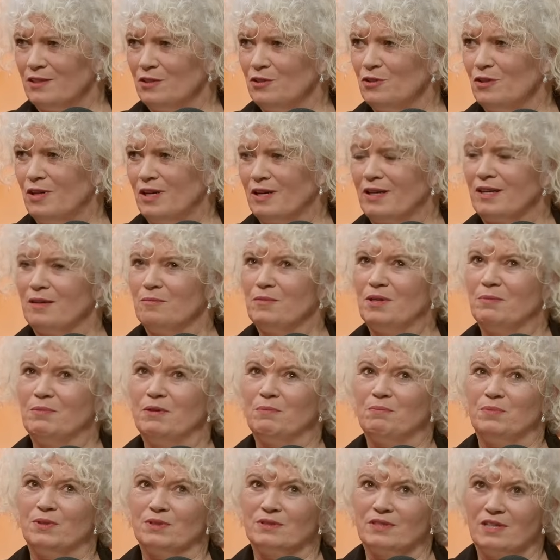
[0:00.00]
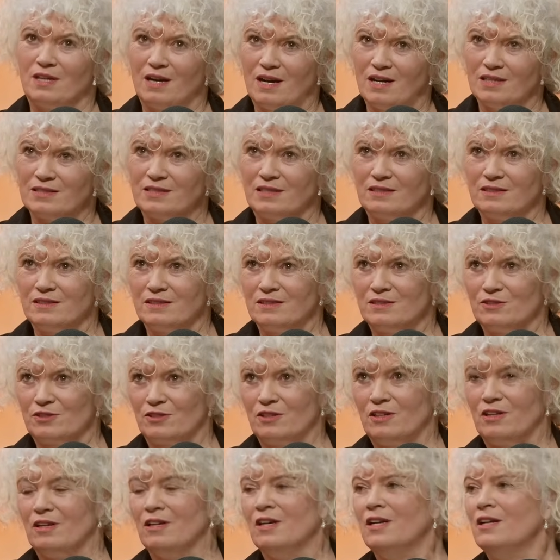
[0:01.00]
You know, I can maybe put God on it,
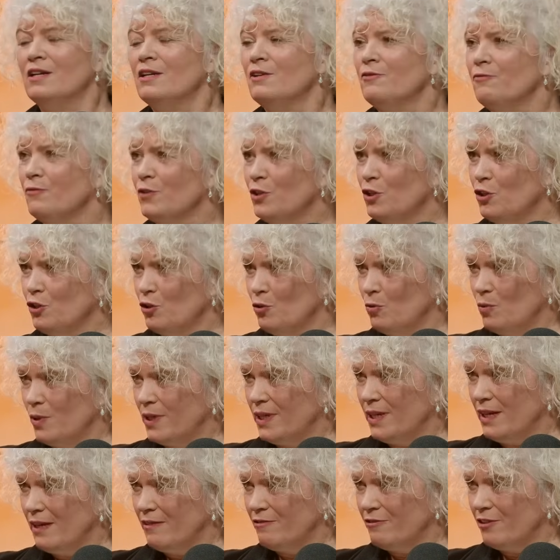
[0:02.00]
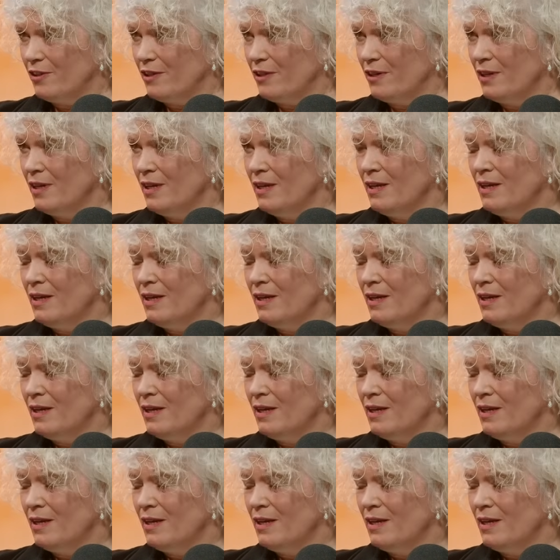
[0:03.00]
or, you know, whatever,